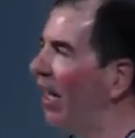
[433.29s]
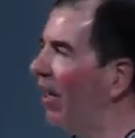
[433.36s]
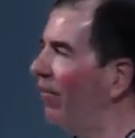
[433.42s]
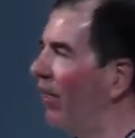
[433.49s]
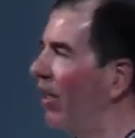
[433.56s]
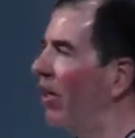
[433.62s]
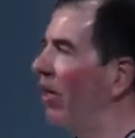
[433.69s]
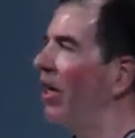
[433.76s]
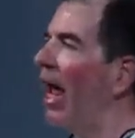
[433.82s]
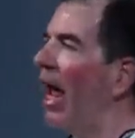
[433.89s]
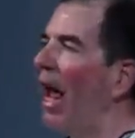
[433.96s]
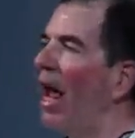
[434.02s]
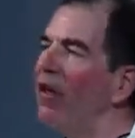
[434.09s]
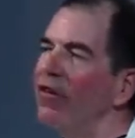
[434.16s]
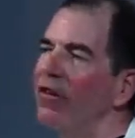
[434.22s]
of young
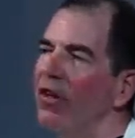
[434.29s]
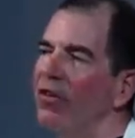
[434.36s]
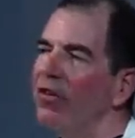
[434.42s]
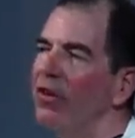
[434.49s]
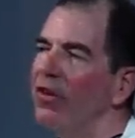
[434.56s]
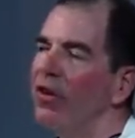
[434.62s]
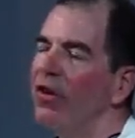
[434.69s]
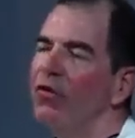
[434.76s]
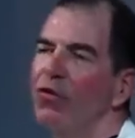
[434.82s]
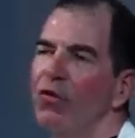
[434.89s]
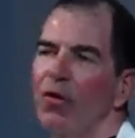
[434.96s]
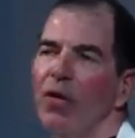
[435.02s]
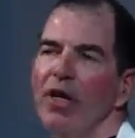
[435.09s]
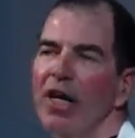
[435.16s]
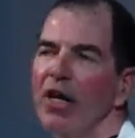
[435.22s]
agilists that are
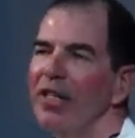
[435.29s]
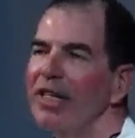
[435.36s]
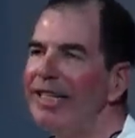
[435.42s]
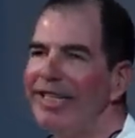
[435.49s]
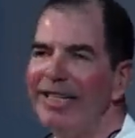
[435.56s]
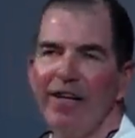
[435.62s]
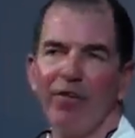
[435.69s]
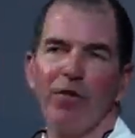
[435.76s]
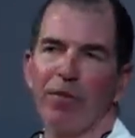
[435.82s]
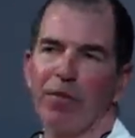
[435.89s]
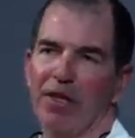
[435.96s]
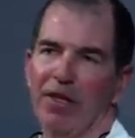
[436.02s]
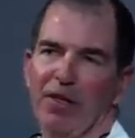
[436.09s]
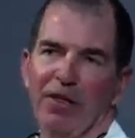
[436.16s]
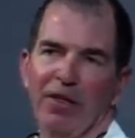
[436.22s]
extraordinarily
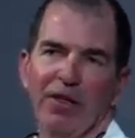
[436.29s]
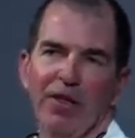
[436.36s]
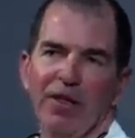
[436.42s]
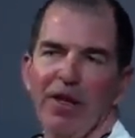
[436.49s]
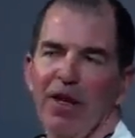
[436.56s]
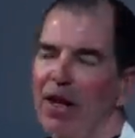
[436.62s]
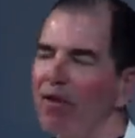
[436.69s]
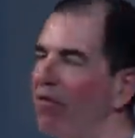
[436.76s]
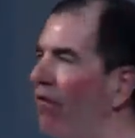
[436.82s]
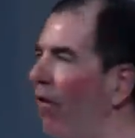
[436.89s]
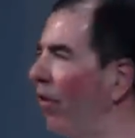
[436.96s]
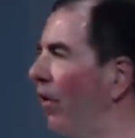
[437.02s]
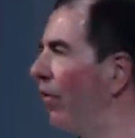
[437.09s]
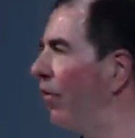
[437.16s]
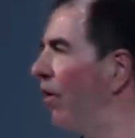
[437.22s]
disciplined and
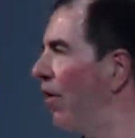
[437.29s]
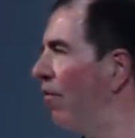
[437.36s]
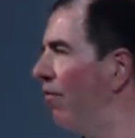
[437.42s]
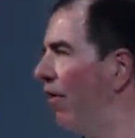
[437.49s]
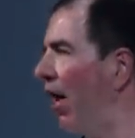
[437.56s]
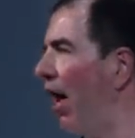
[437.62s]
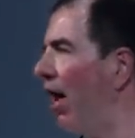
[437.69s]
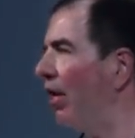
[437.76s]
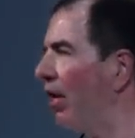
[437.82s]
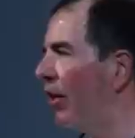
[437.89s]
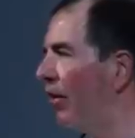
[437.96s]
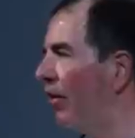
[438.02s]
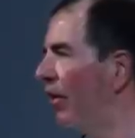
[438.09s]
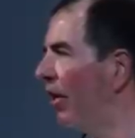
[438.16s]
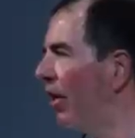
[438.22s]
focused on
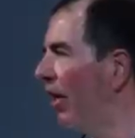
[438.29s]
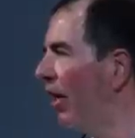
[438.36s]
value